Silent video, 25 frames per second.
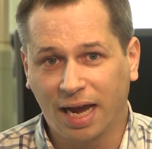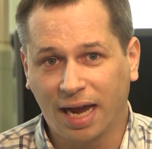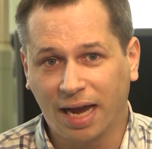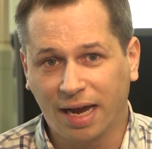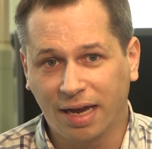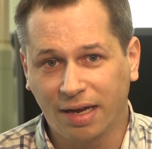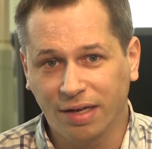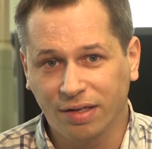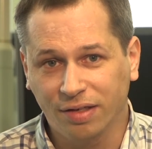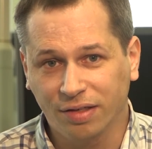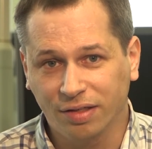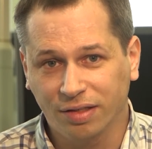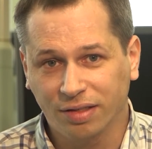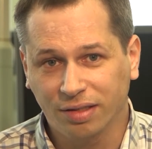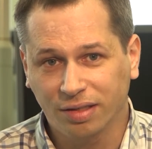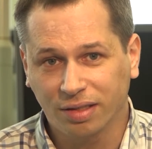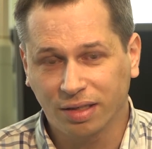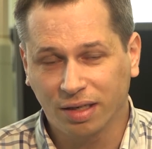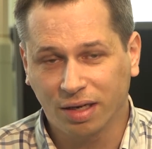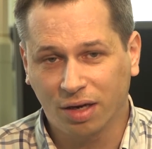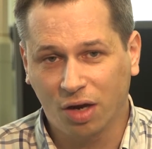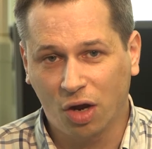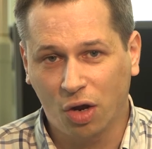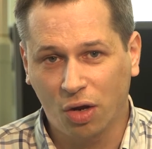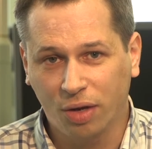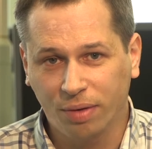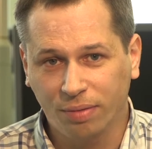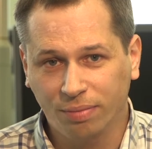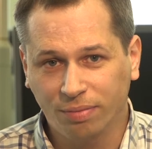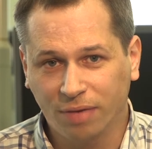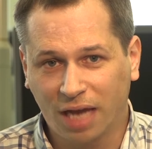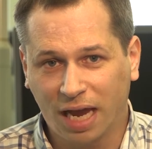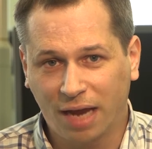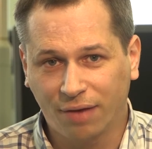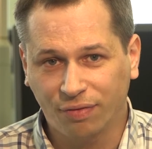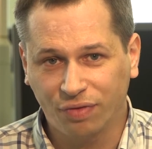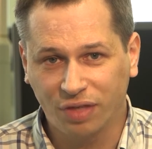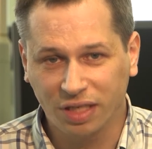and uh,
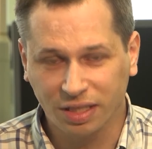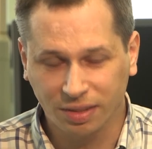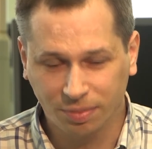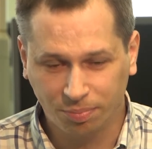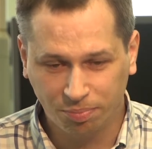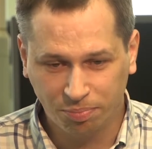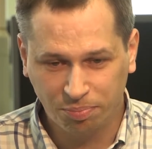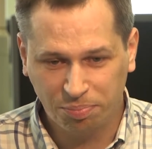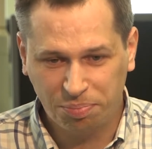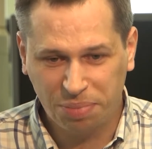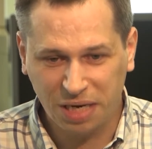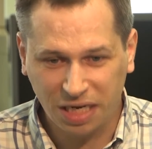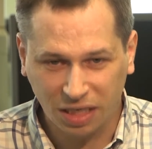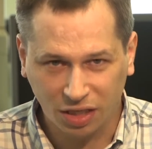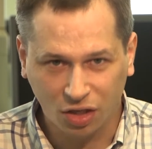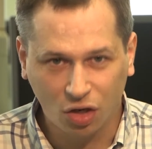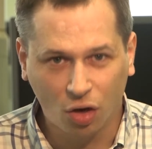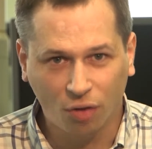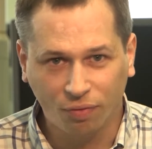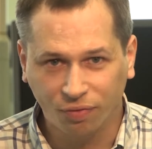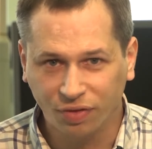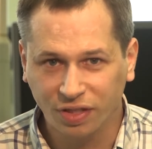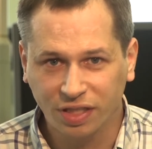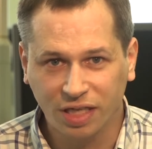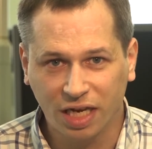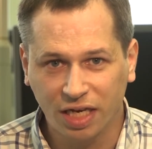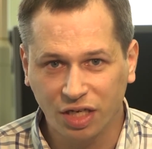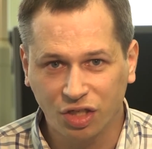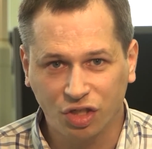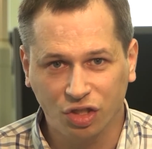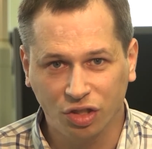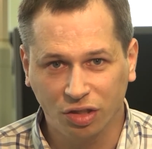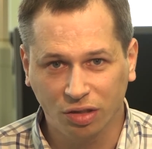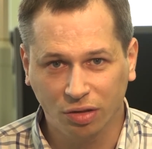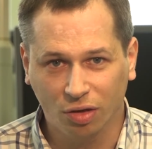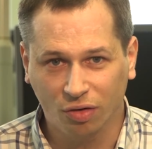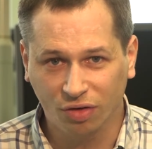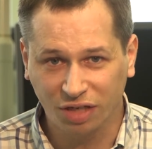have this big
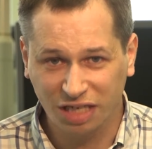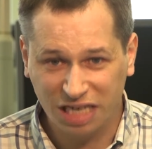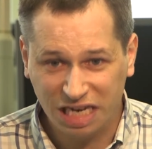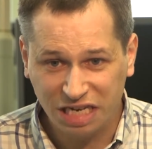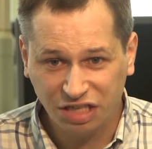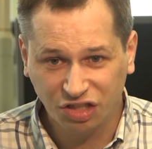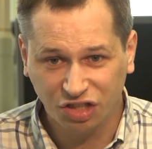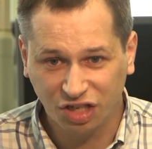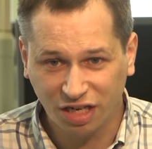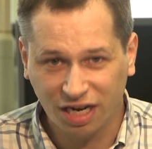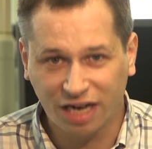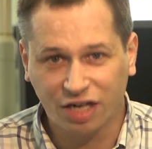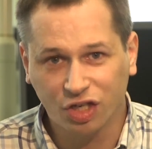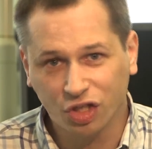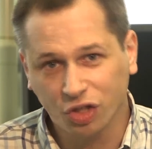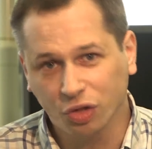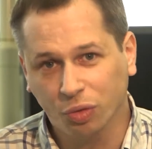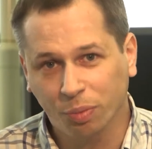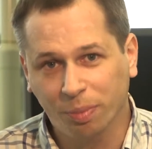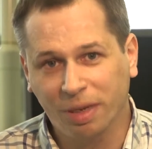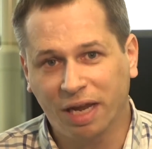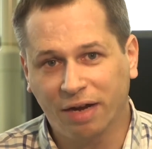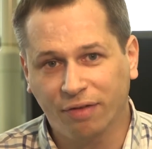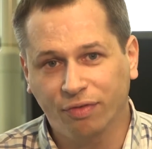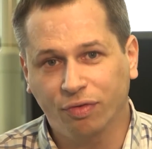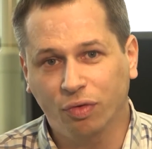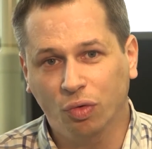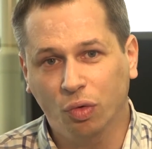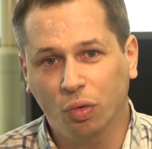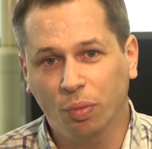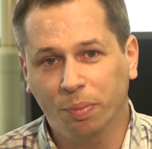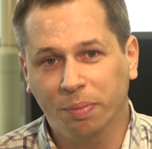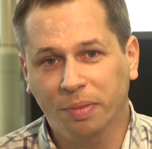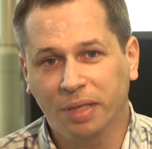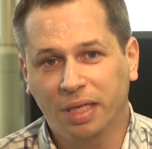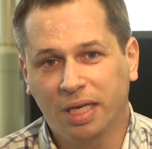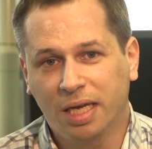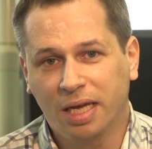conversation on an international
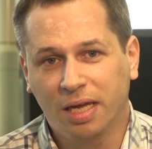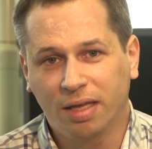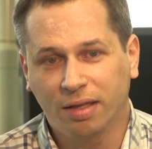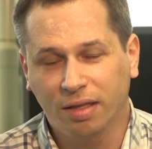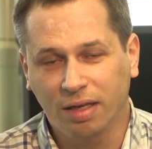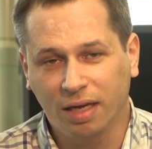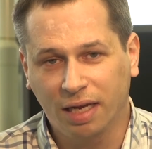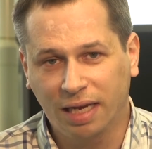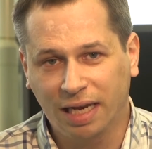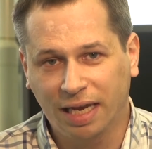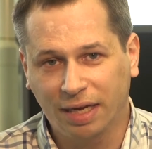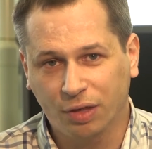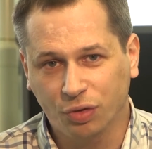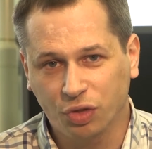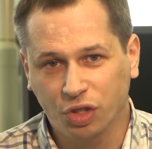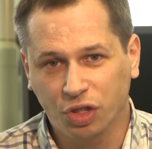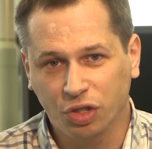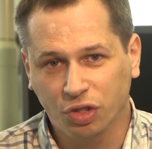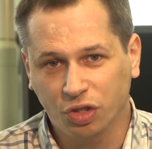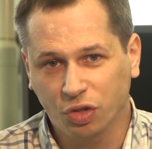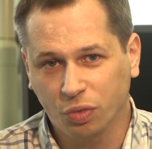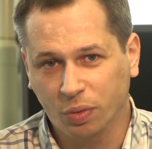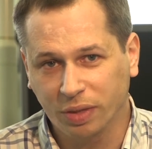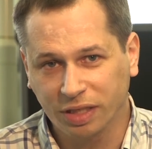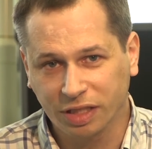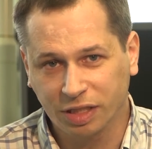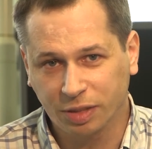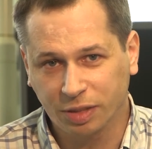platform that allows you to